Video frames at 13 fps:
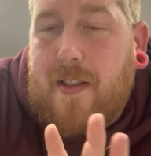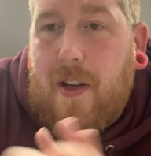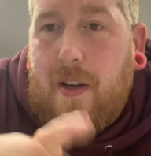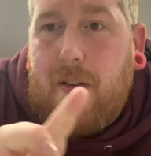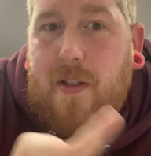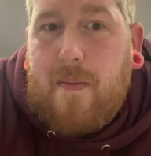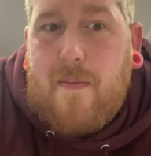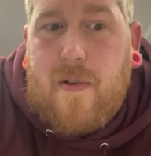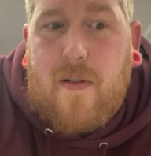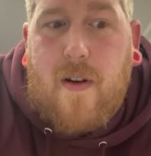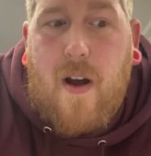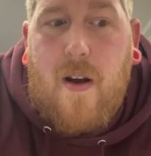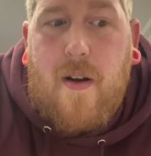So
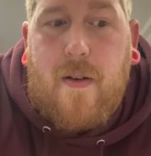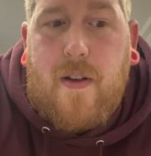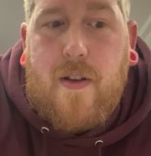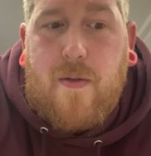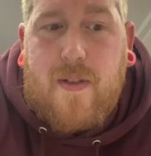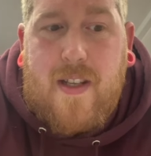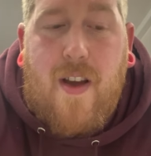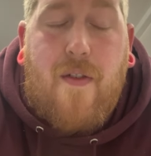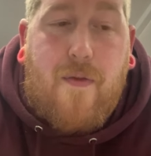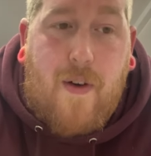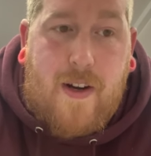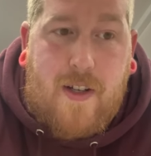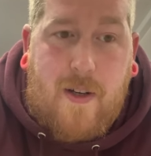tomorrow you'll see a
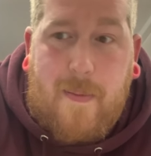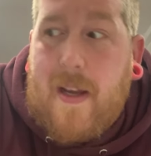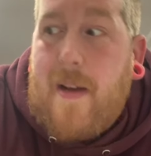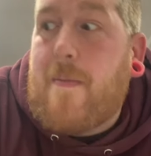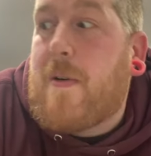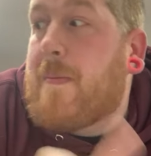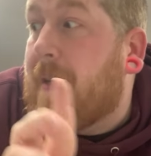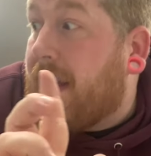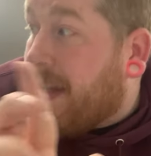fresher me will be